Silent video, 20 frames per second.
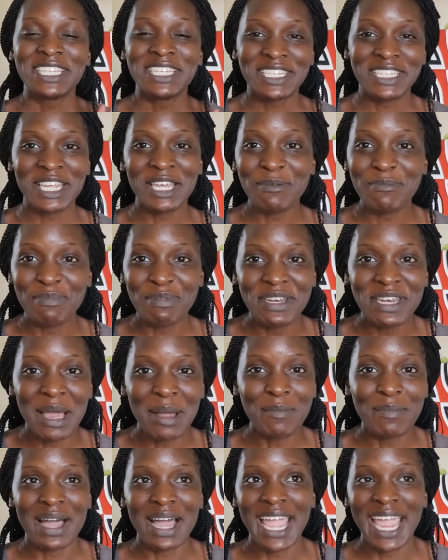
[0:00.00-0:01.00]
Tip
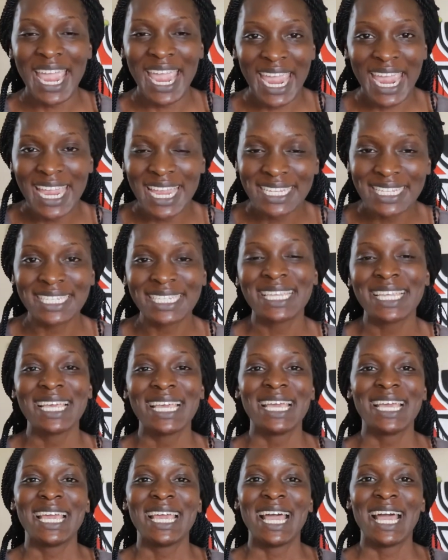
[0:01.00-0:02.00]
number 8,
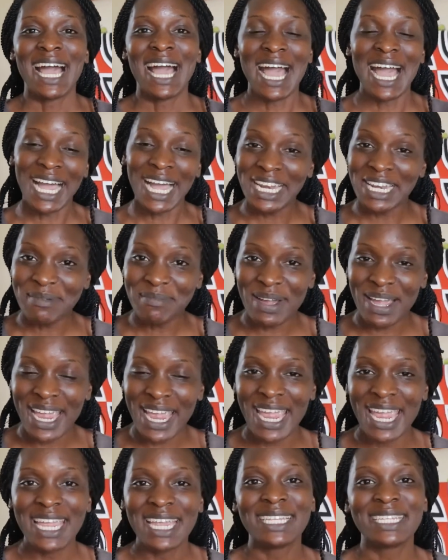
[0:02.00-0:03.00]
hack number
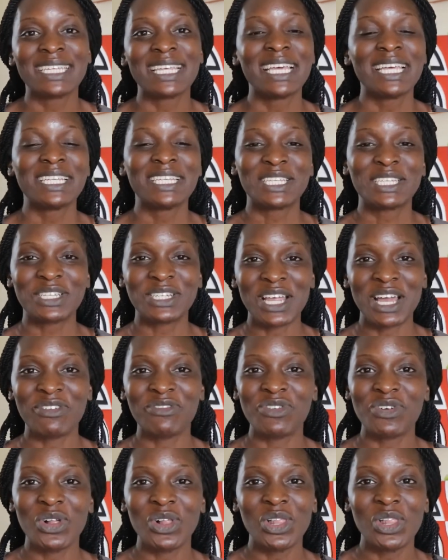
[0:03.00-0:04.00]
8,
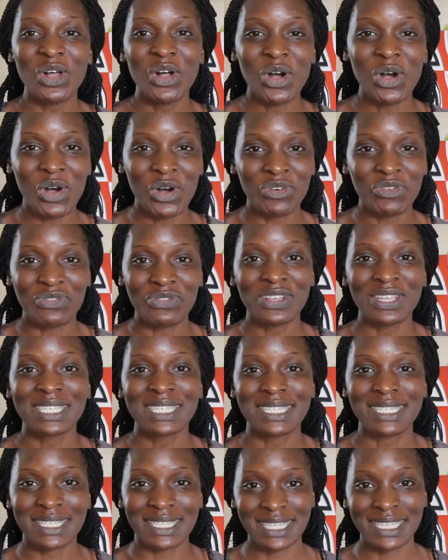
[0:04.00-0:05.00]
travel off
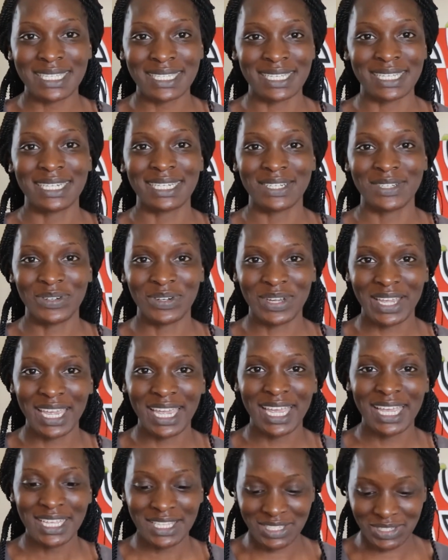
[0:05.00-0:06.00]
season.
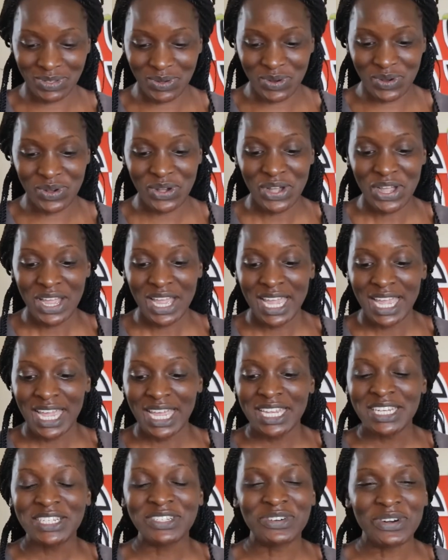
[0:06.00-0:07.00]
Okay, so
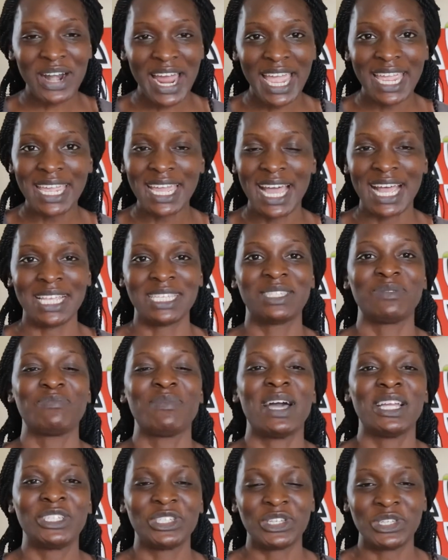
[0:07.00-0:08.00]
try as
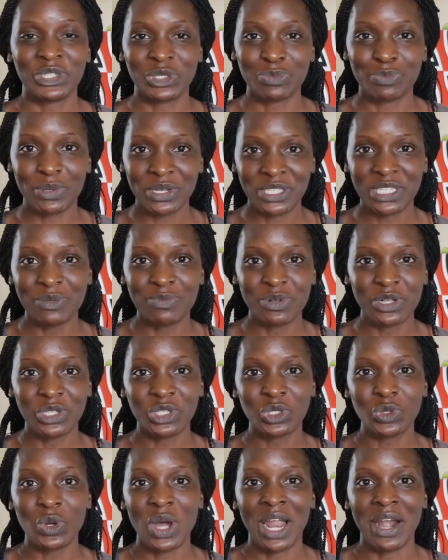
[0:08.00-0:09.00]
much as possible
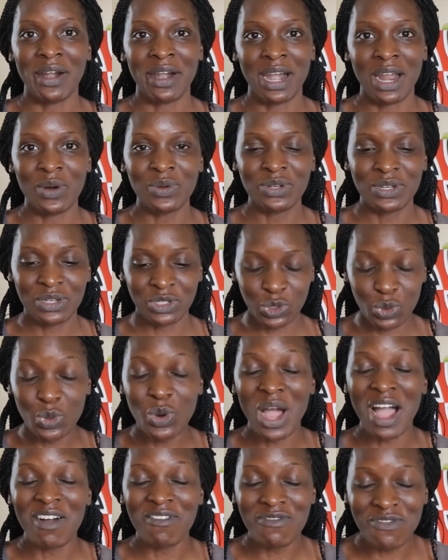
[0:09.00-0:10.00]
to
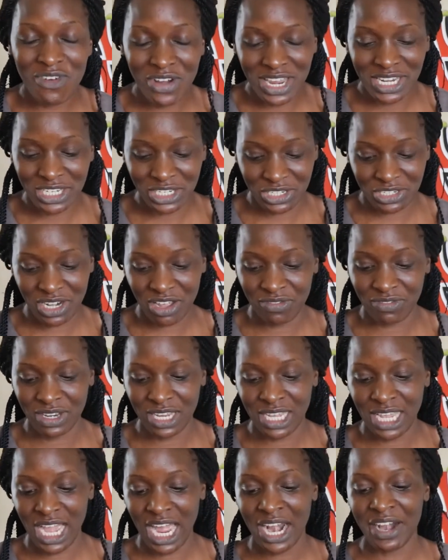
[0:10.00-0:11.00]
avoid
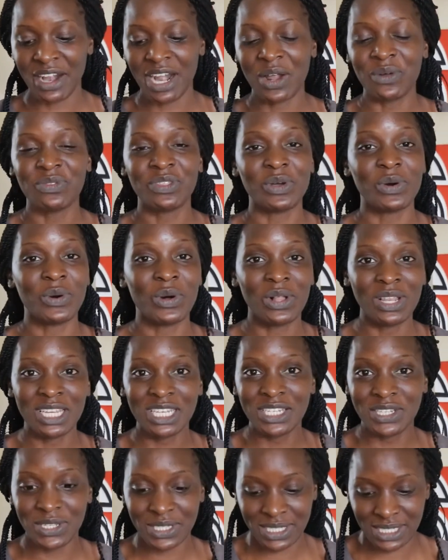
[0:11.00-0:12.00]
traveling around the
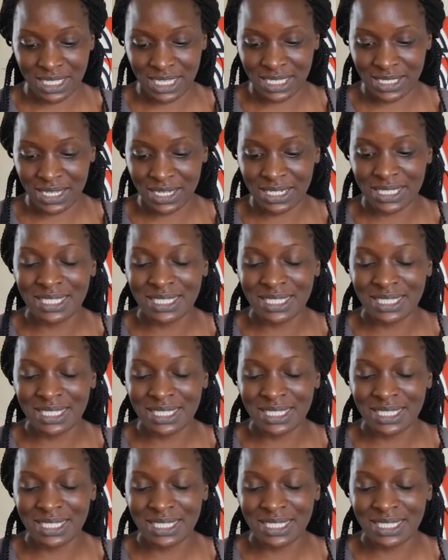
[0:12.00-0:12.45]
holiday season,